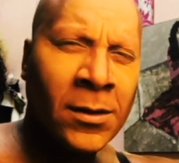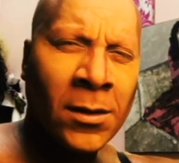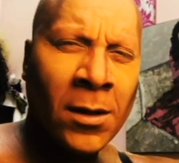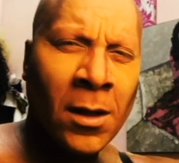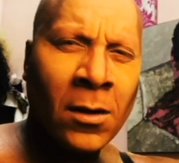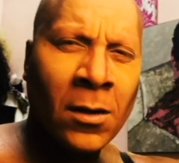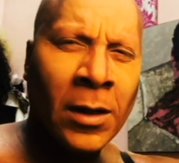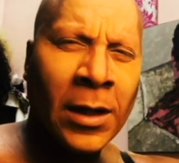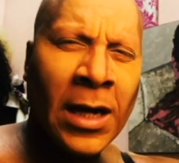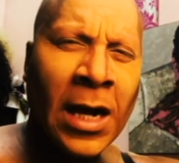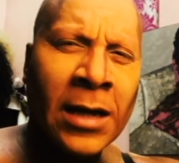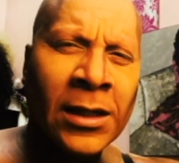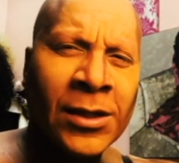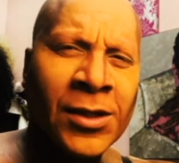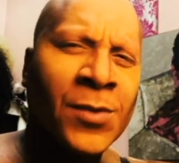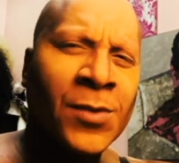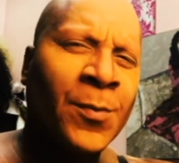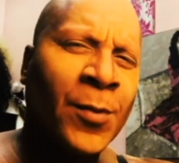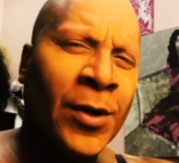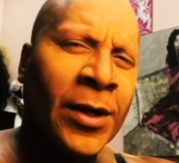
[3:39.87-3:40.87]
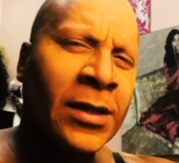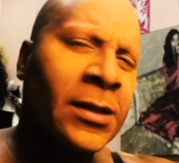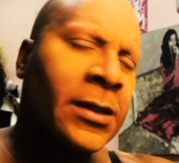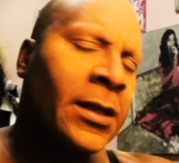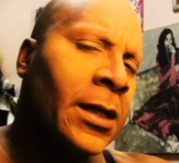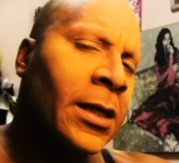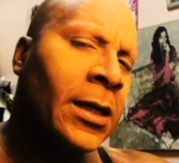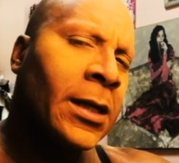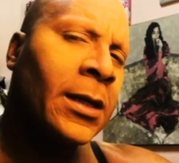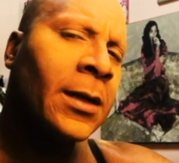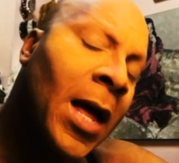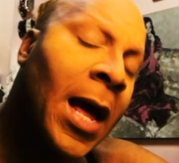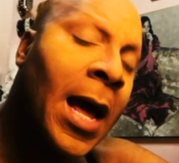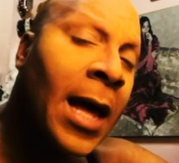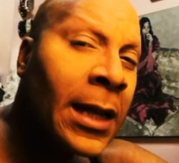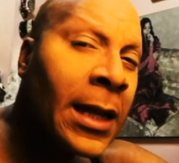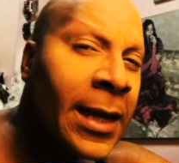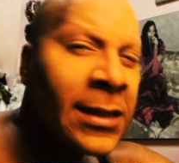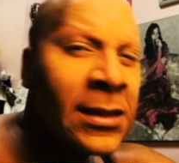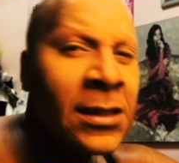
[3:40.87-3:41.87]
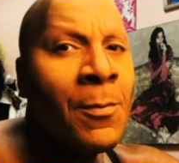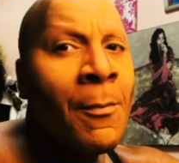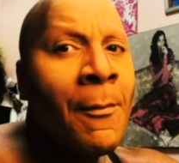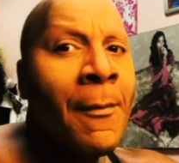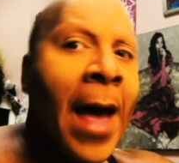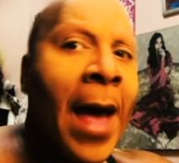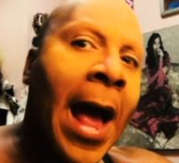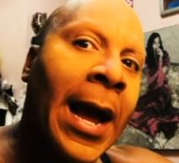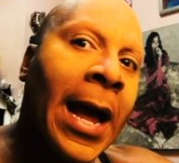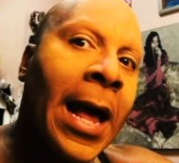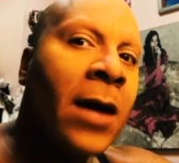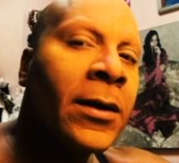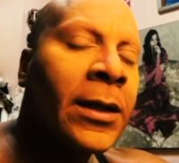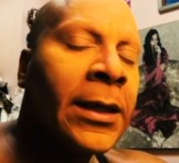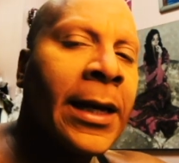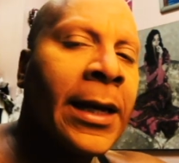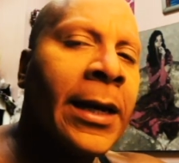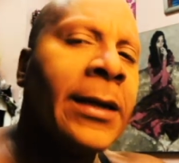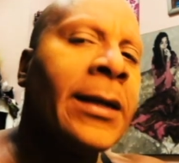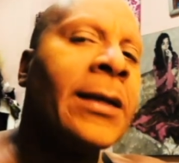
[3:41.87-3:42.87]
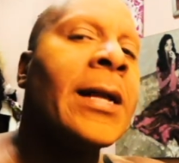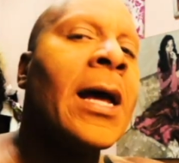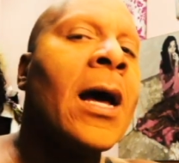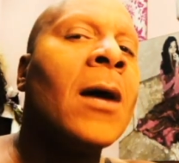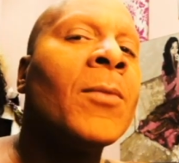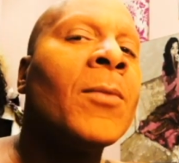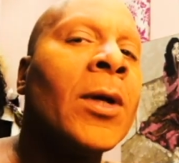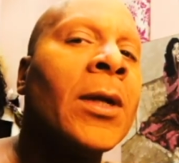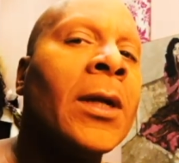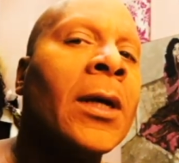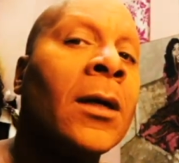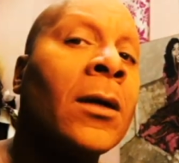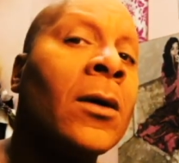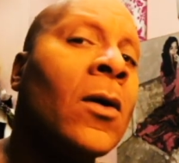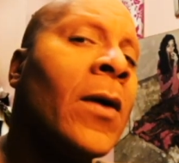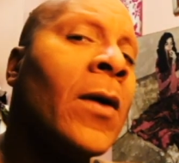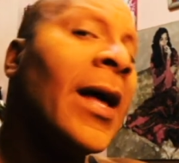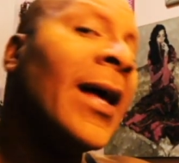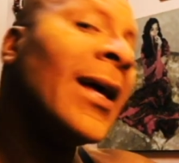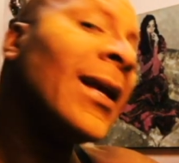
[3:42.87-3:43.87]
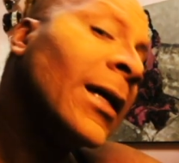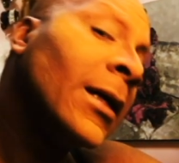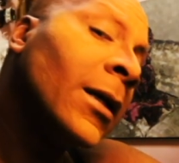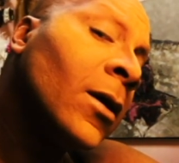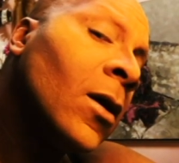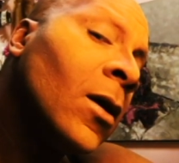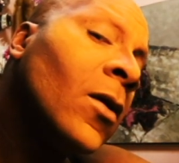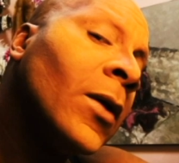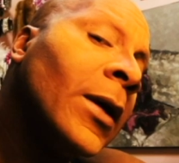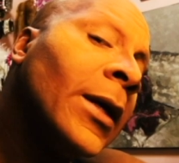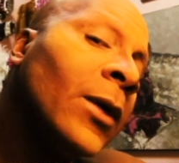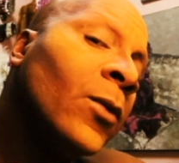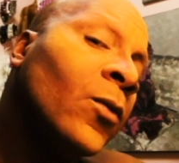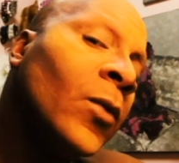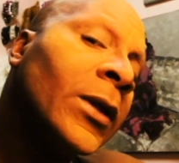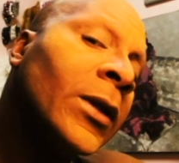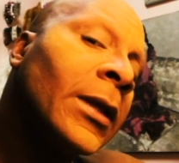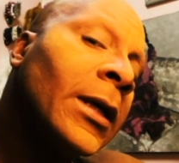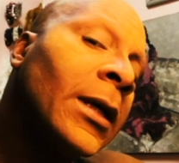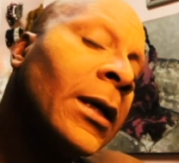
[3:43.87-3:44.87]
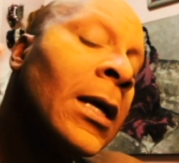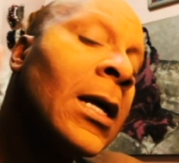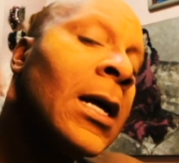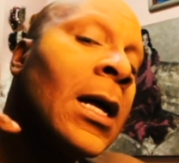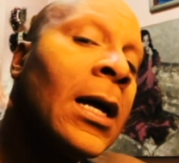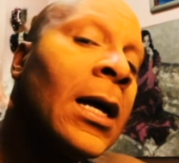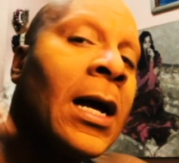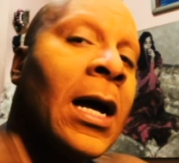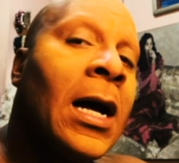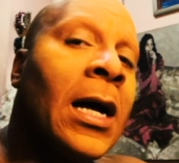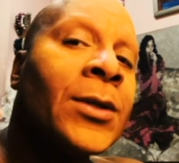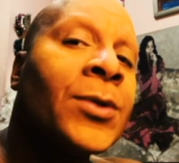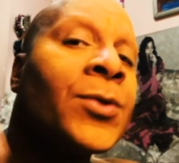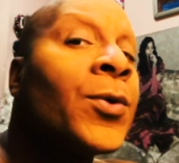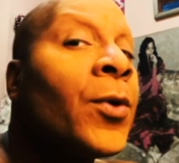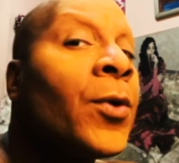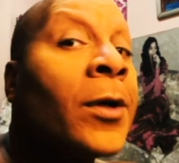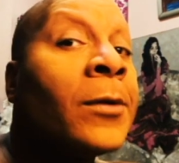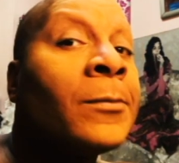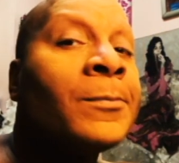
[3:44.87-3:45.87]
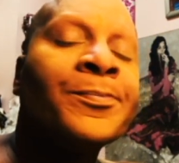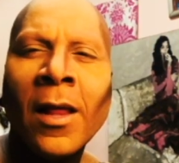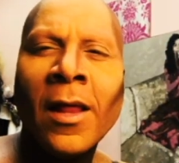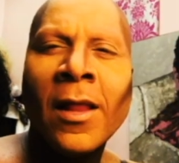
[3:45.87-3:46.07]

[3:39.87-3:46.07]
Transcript: So it kind of just brings the highlights back out again, and now I'm gonna go ahead and go in with the contour.